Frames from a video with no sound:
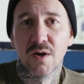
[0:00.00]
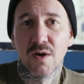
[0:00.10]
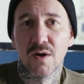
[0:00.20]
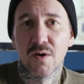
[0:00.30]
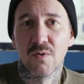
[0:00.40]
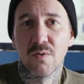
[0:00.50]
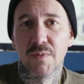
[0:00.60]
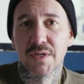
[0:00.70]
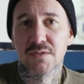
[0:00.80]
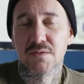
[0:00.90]
uh, who
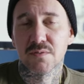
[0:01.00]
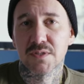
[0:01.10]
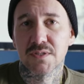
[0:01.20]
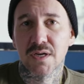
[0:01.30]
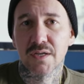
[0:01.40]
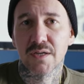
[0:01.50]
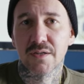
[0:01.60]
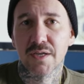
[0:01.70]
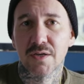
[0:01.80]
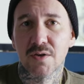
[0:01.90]
made suicide
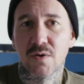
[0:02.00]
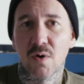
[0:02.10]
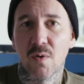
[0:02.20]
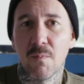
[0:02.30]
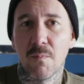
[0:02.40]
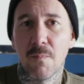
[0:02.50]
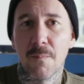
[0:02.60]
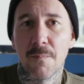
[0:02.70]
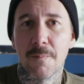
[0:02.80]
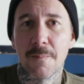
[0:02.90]
and they come